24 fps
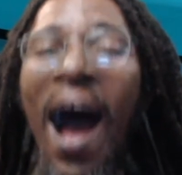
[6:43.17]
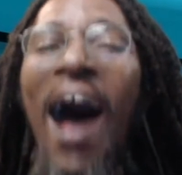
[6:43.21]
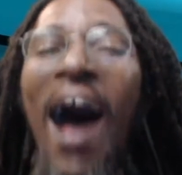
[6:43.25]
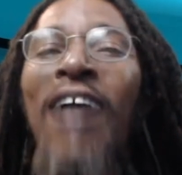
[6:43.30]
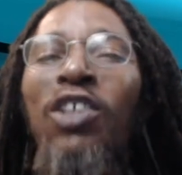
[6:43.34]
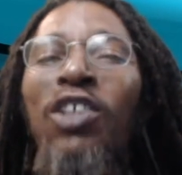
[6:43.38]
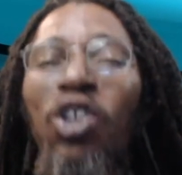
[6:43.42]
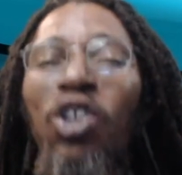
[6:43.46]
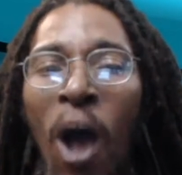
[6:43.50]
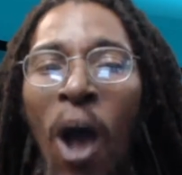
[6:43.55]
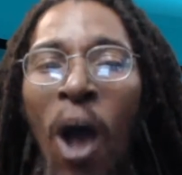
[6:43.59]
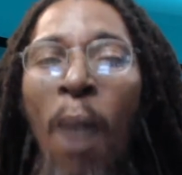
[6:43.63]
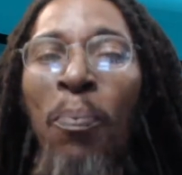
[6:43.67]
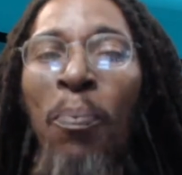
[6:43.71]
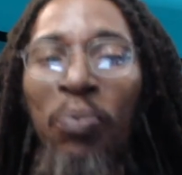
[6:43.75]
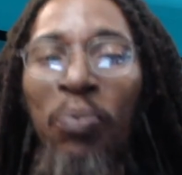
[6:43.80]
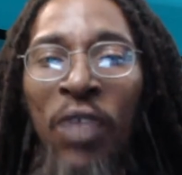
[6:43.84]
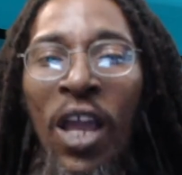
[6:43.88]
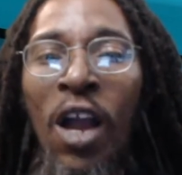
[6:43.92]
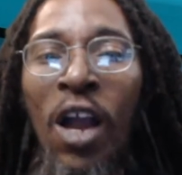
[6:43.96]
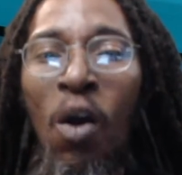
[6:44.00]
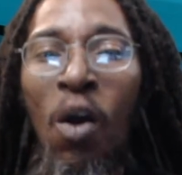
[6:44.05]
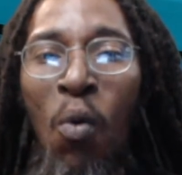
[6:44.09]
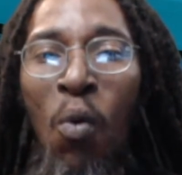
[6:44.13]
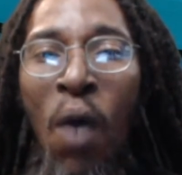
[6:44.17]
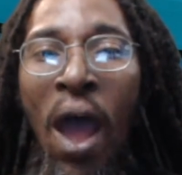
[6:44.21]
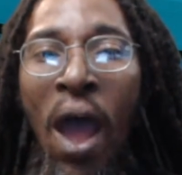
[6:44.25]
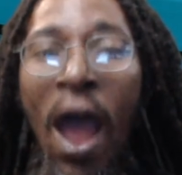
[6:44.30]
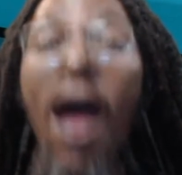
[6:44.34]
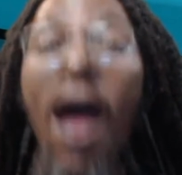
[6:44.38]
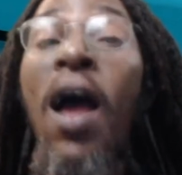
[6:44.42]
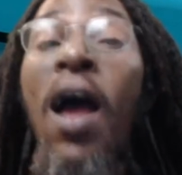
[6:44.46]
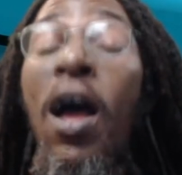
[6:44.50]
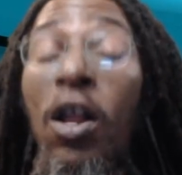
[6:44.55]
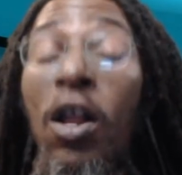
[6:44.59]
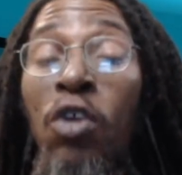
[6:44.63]
Or something
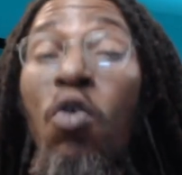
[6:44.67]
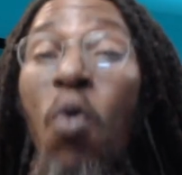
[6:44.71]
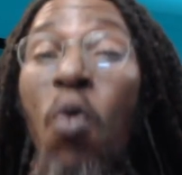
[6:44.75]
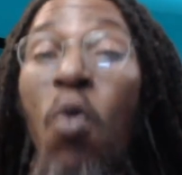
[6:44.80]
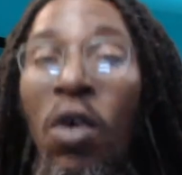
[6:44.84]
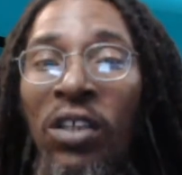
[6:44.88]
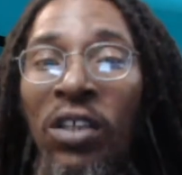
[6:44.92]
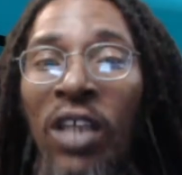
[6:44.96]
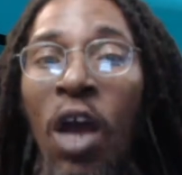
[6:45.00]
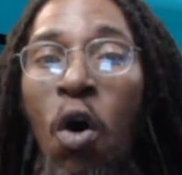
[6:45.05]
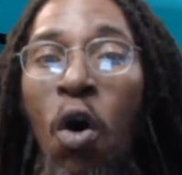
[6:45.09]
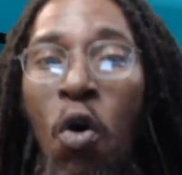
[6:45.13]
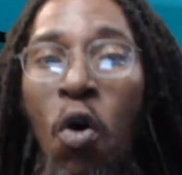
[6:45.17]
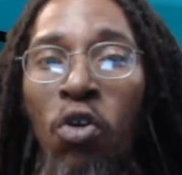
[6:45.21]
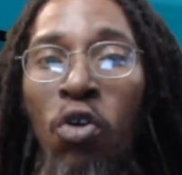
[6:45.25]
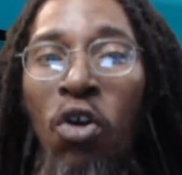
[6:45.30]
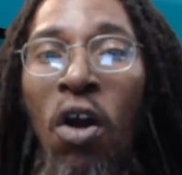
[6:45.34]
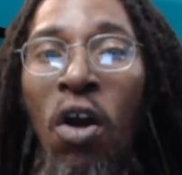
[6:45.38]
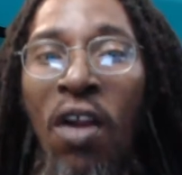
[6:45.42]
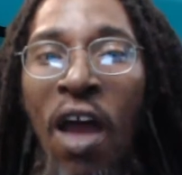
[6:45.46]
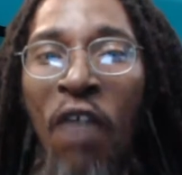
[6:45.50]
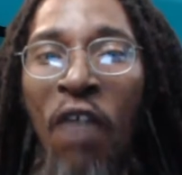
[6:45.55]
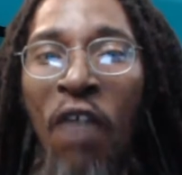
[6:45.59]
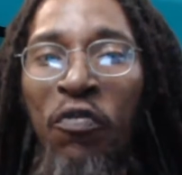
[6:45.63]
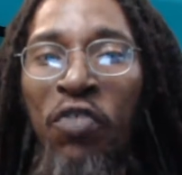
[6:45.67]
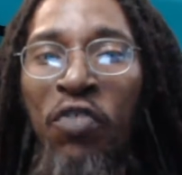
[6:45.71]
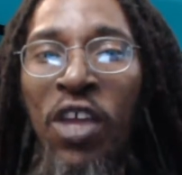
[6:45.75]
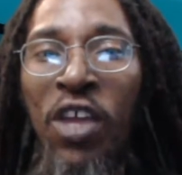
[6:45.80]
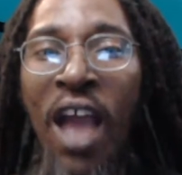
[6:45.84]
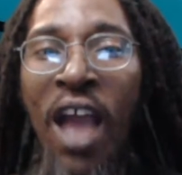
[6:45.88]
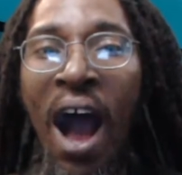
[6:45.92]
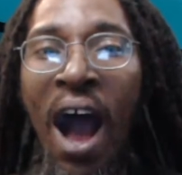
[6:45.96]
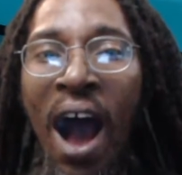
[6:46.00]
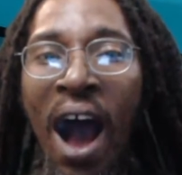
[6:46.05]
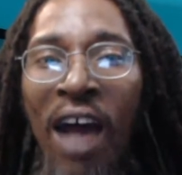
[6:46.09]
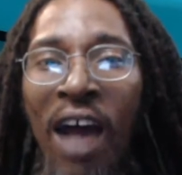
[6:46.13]
where no say no left
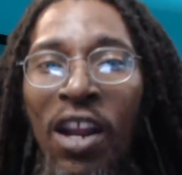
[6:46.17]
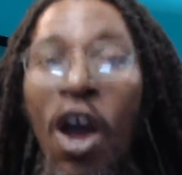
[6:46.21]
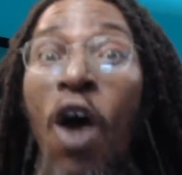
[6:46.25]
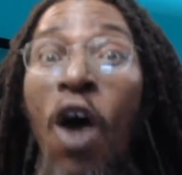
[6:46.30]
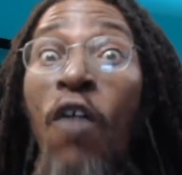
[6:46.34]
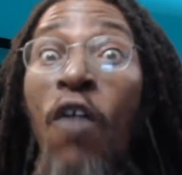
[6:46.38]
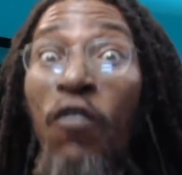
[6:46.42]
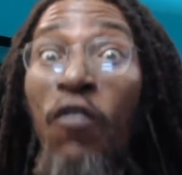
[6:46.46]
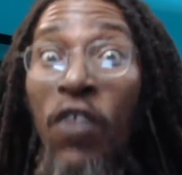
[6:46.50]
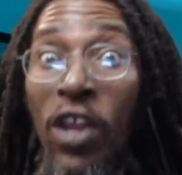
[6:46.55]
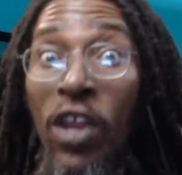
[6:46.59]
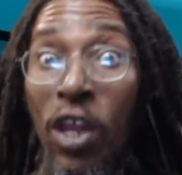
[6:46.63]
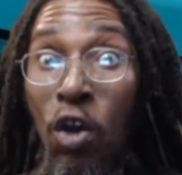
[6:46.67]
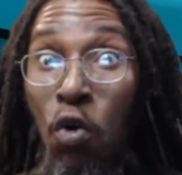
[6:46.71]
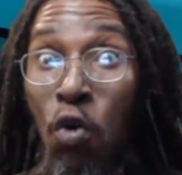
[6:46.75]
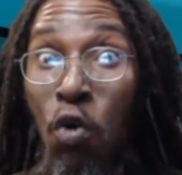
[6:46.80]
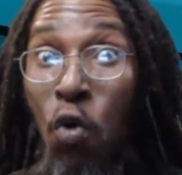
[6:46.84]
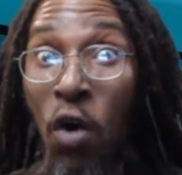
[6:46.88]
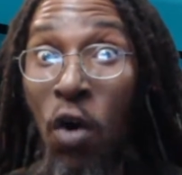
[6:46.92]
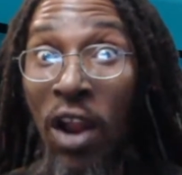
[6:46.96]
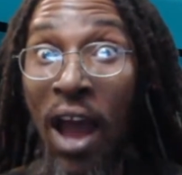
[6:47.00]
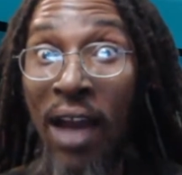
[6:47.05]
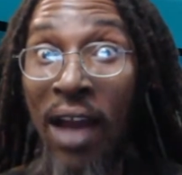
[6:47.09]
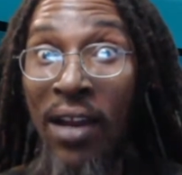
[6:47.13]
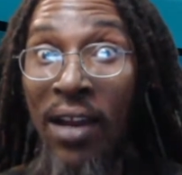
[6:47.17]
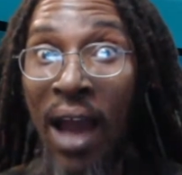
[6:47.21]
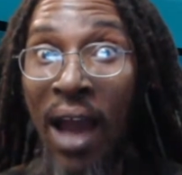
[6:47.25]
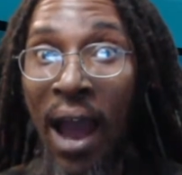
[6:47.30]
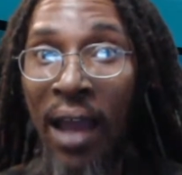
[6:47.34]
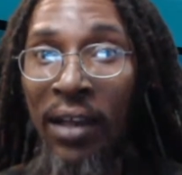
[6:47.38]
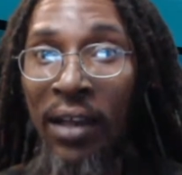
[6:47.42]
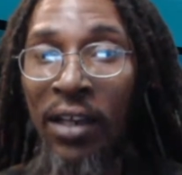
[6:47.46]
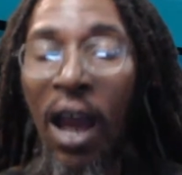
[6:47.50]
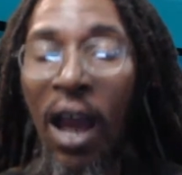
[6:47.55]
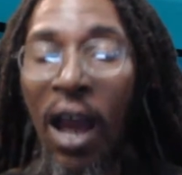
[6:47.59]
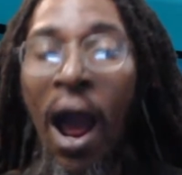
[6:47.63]
the yard for the whole
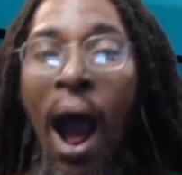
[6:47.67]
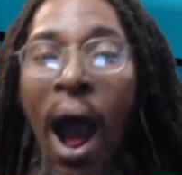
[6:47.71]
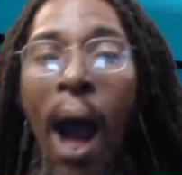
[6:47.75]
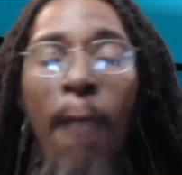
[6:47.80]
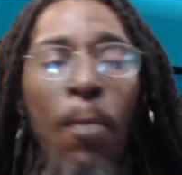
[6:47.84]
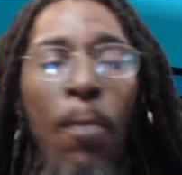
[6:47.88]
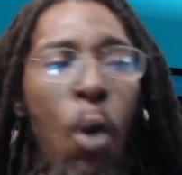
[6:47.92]
night.